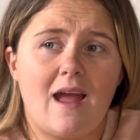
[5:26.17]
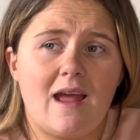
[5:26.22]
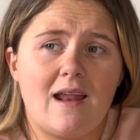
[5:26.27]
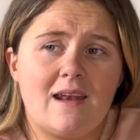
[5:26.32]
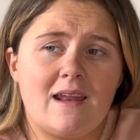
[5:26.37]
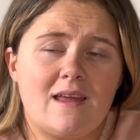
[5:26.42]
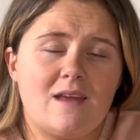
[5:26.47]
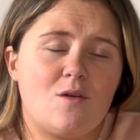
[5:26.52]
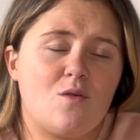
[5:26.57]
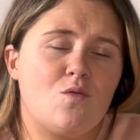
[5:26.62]

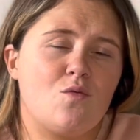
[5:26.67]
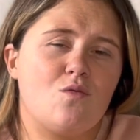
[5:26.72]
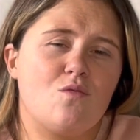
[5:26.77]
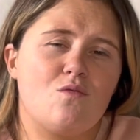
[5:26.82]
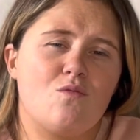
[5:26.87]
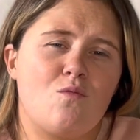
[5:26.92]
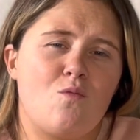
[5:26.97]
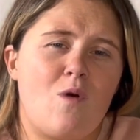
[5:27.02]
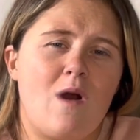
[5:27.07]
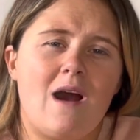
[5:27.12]
like,
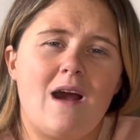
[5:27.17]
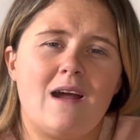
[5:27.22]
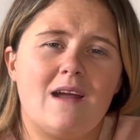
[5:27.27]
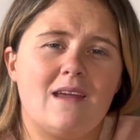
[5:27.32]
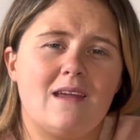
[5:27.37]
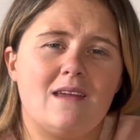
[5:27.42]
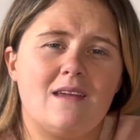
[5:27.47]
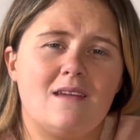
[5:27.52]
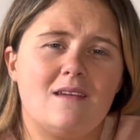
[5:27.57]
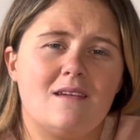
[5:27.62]

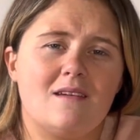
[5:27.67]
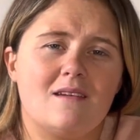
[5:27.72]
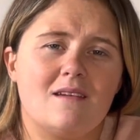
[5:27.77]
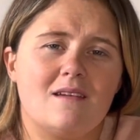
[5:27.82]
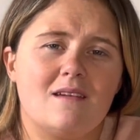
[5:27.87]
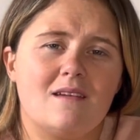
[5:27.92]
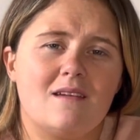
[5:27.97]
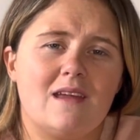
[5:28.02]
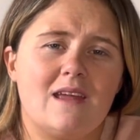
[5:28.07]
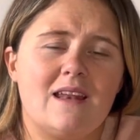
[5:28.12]
why,
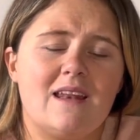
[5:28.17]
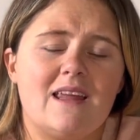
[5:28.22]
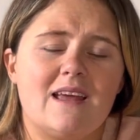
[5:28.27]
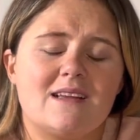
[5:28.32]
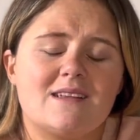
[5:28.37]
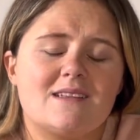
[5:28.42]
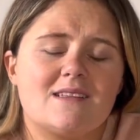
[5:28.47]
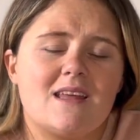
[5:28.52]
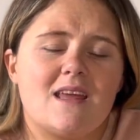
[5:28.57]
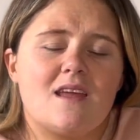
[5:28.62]

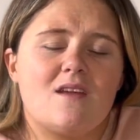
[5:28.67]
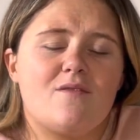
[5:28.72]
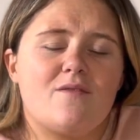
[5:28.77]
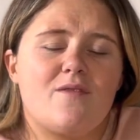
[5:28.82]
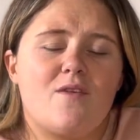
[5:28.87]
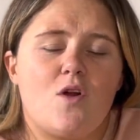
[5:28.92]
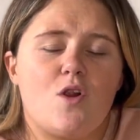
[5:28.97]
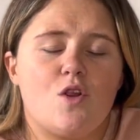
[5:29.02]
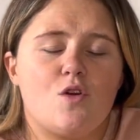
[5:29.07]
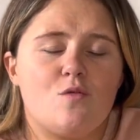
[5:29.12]
unless they
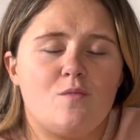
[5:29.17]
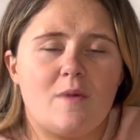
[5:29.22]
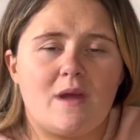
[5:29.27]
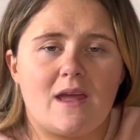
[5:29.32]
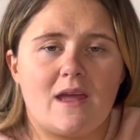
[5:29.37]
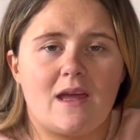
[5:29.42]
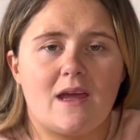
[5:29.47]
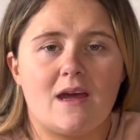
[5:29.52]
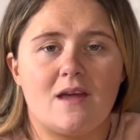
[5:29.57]
follow me